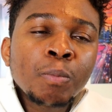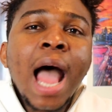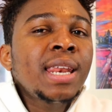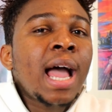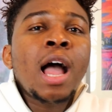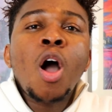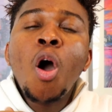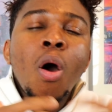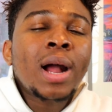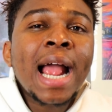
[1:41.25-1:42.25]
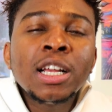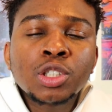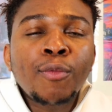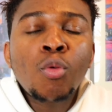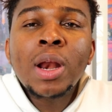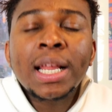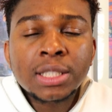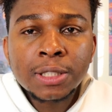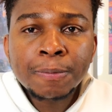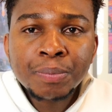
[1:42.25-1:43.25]
And there are all kinds of
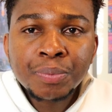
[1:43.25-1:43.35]
wallets.